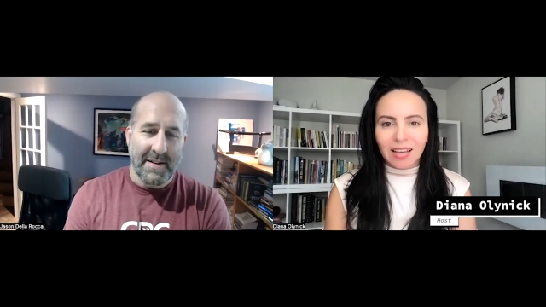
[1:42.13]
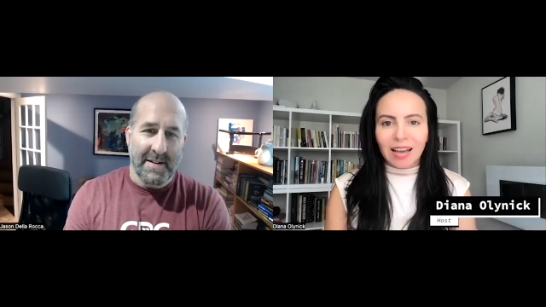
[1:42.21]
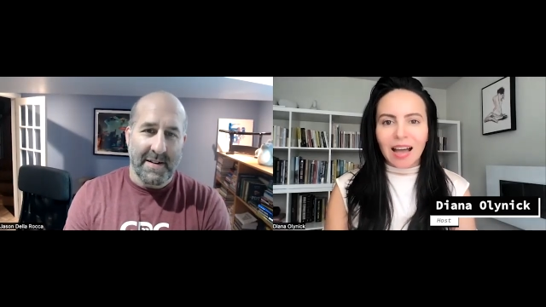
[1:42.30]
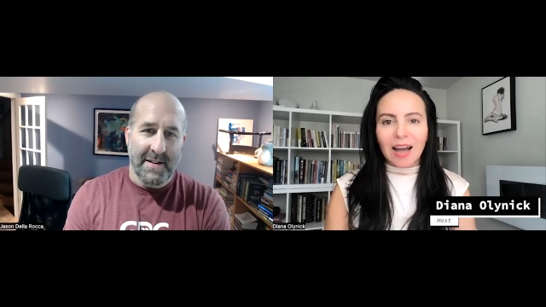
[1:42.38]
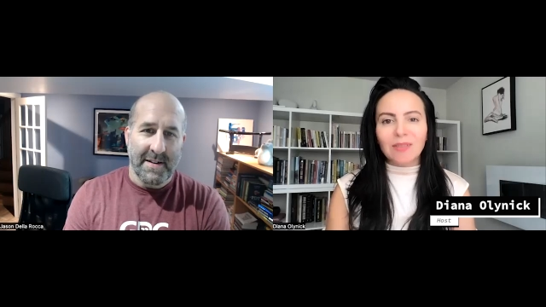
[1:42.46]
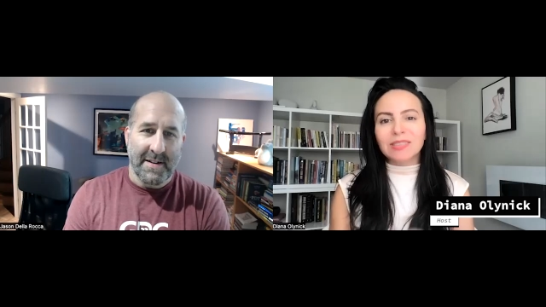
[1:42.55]

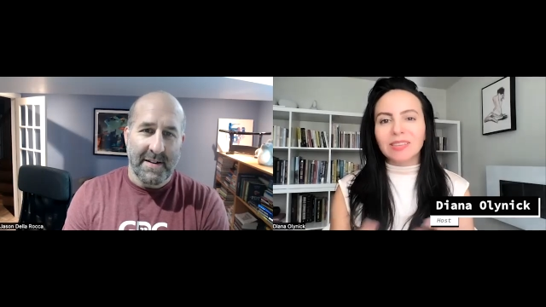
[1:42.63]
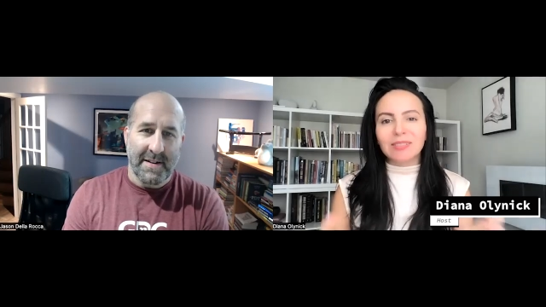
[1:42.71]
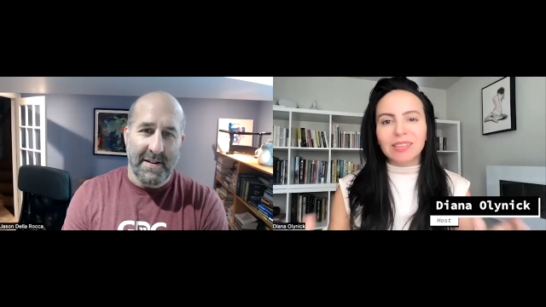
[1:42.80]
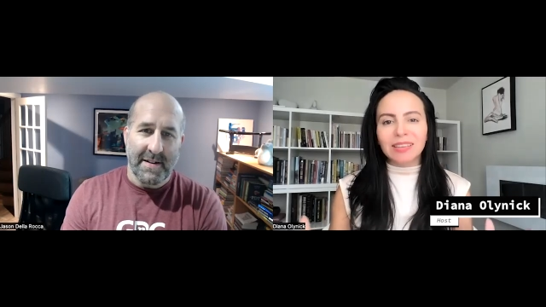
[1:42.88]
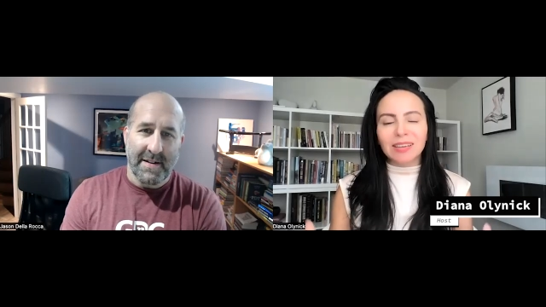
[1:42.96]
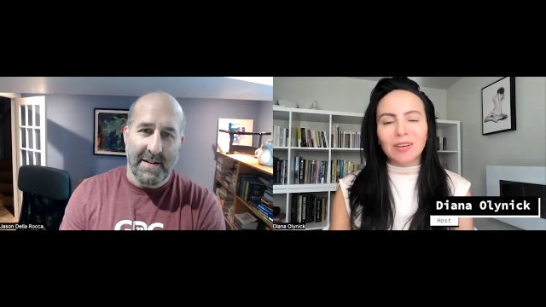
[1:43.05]
Speaker 1: How is
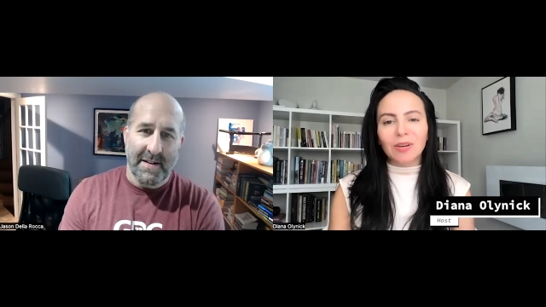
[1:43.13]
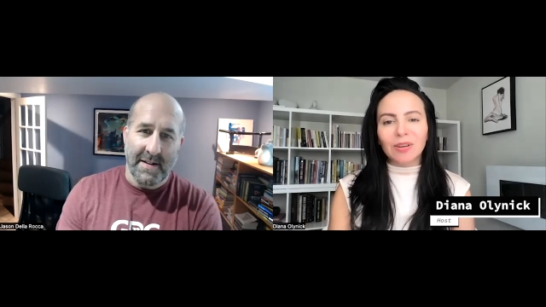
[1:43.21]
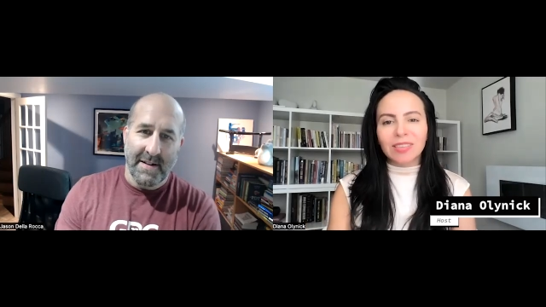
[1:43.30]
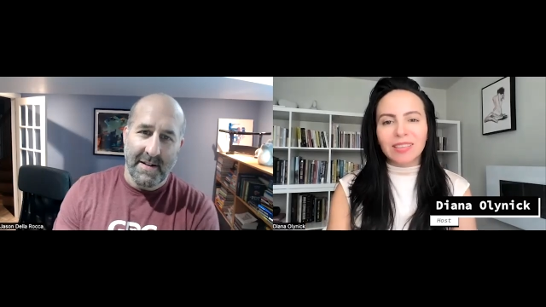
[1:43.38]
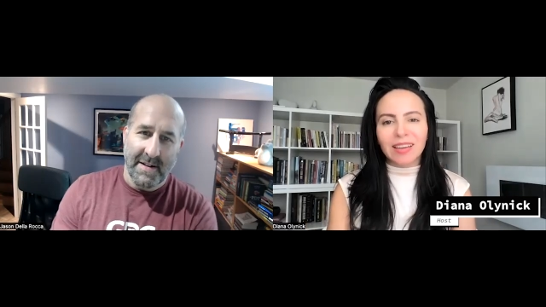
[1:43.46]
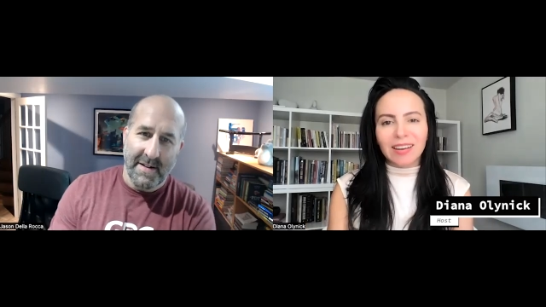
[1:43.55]
everything
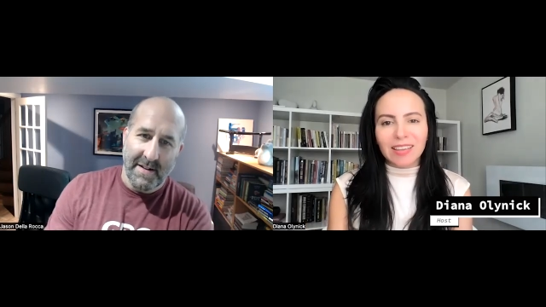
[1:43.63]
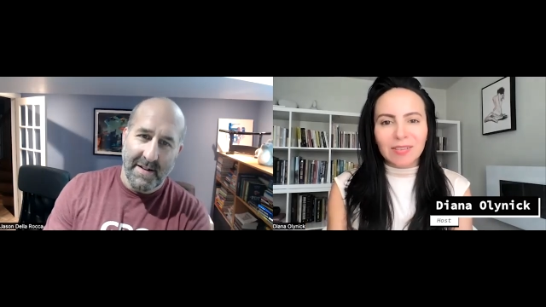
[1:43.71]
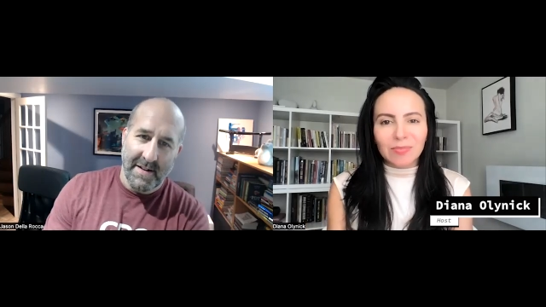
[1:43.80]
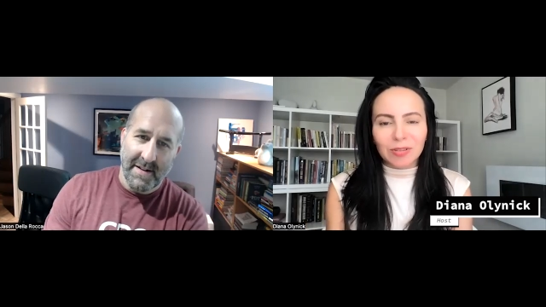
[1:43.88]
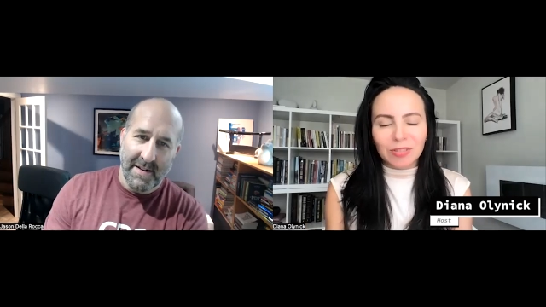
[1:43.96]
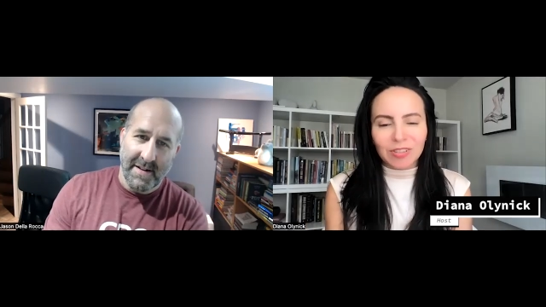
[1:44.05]
going there
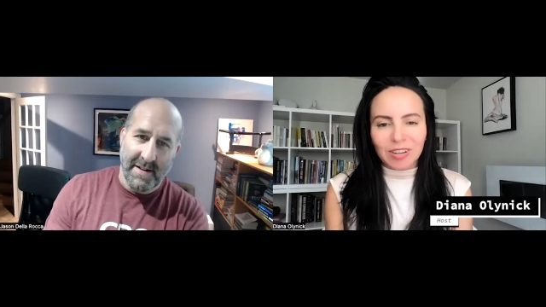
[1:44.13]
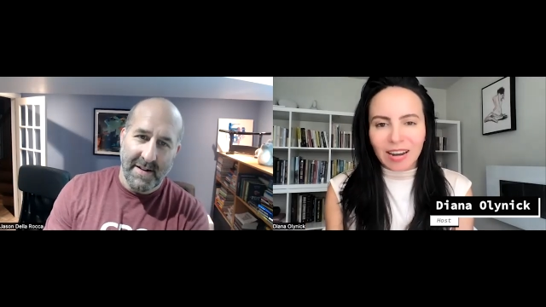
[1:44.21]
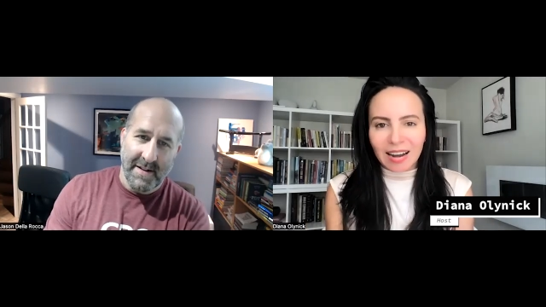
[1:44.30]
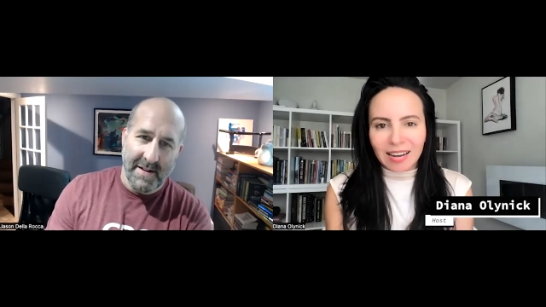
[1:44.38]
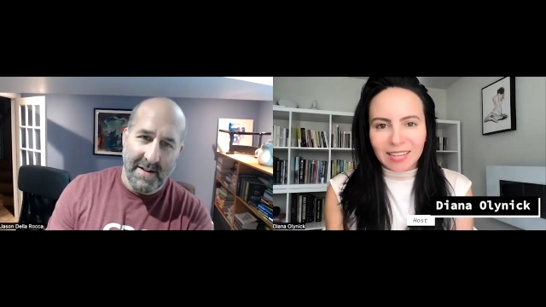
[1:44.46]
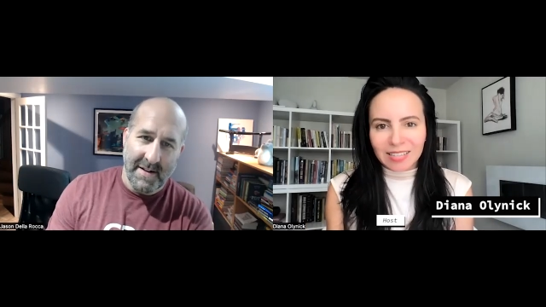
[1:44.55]
in Montreal,